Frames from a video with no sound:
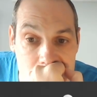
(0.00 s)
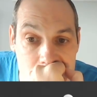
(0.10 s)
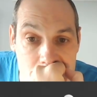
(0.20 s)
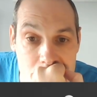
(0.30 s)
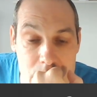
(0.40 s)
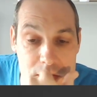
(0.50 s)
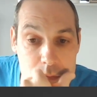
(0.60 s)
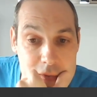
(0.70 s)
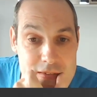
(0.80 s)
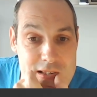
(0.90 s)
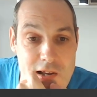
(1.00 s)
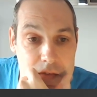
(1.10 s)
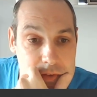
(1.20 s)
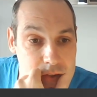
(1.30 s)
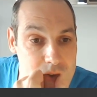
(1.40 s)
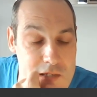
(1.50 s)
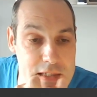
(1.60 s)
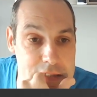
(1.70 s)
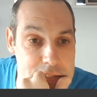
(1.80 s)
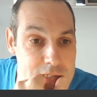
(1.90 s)
I think we attack the
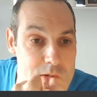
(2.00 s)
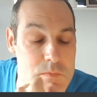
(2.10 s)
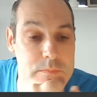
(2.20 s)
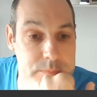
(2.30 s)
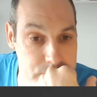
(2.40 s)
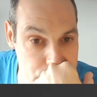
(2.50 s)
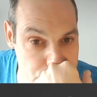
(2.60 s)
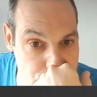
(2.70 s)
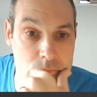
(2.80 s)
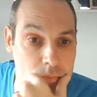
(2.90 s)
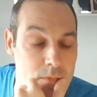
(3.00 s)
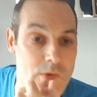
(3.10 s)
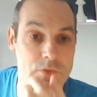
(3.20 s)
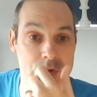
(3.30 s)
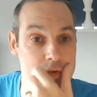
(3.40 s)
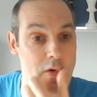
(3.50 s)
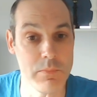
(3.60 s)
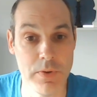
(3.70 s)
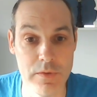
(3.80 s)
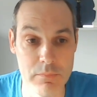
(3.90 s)
knight now. Let's just try and
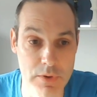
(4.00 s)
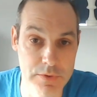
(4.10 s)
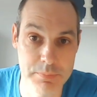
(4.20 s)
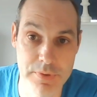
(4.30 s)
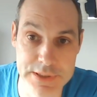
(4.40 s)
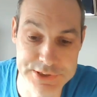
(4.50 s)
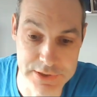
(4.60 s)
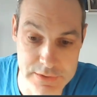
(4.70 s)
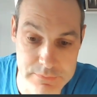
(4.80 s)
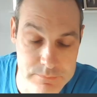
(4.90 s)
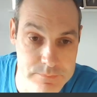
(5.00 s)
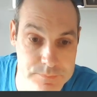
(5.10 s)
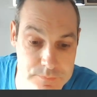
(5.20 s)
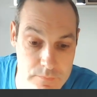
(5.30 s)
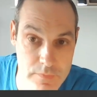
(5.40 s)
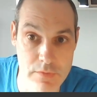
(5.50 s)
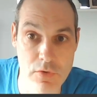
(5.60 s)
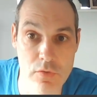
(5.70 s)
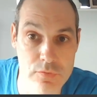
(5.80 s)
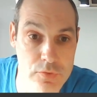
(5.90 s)
put them under pressure. They've
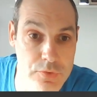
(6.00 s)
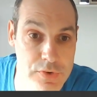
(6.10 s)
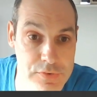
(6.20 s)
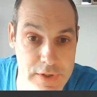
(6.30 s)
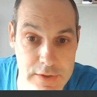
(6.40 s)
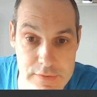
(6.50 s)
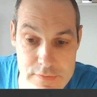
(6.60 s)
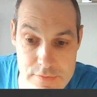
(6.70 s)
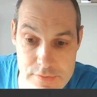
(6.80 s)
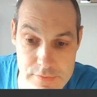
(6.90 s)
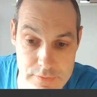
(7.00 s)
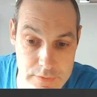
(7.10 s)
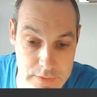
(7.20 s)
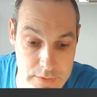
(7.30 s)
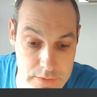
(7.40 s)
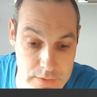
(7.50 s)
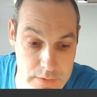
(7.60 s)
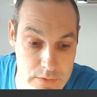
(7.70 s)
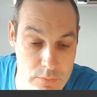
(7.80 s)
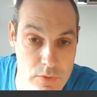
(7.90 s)
got 40 seconds.
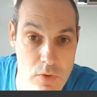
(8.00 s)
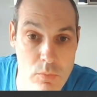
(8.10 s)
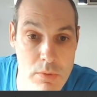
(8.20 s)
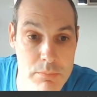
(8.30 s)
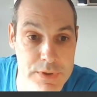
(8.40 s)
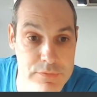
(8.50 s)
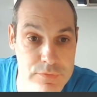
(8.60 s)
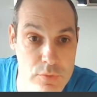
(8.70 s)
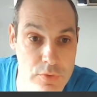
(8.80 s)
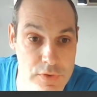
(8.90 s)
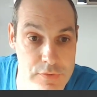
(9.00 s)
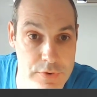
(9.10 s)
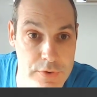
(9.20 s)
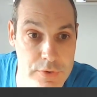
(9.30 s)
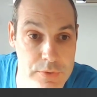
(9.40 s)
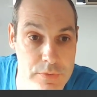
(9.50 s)
We've got 1 minute 42.